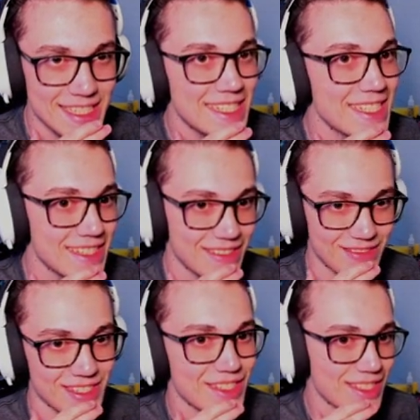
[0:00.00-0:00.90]
getting the
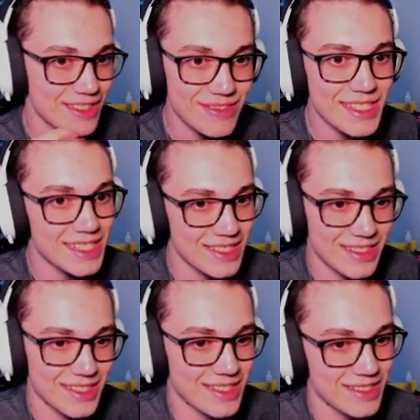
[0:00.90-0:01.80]
fucking
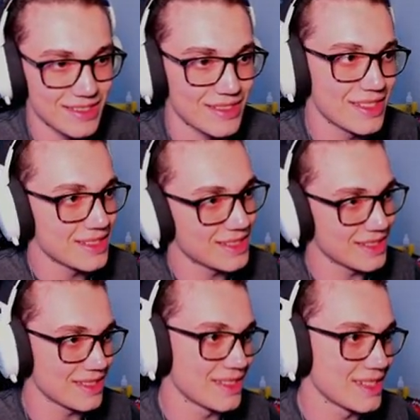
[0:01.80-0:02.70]
flashlight, so it's
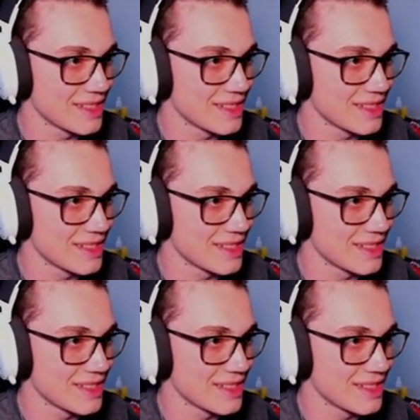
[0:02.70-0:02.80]
just like,